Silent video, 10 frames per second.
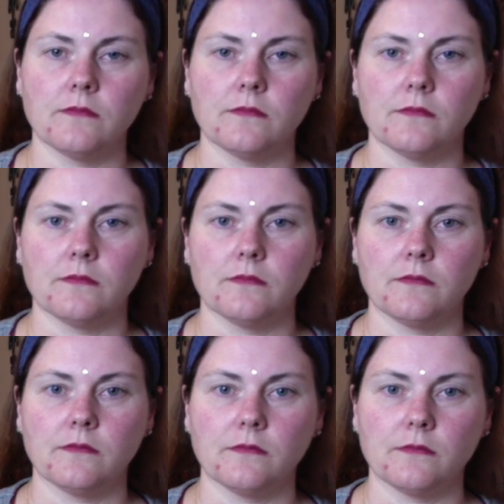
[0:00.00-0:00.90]

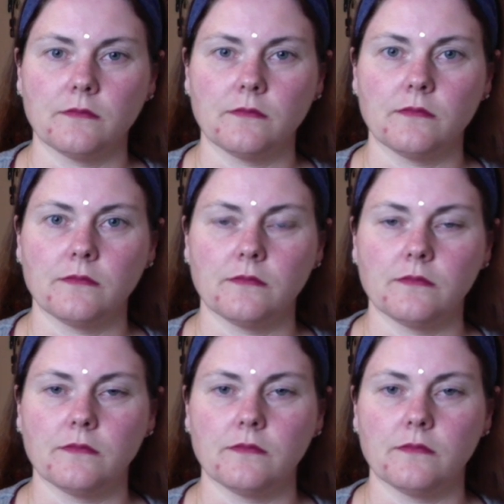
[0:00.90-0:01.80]

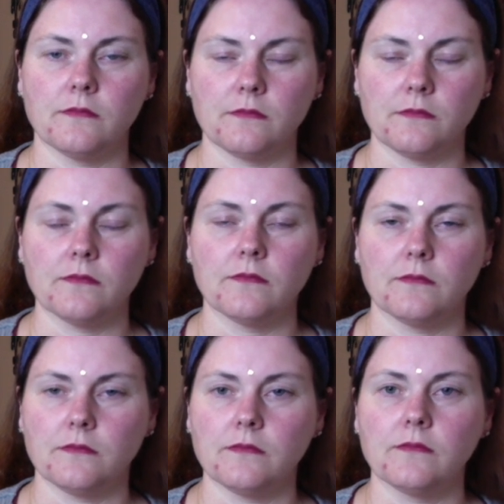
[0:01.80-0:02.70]

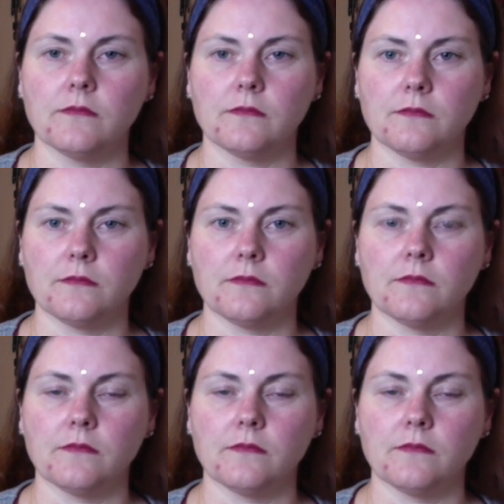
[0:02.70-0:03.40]
No words are spoken by the person on screen.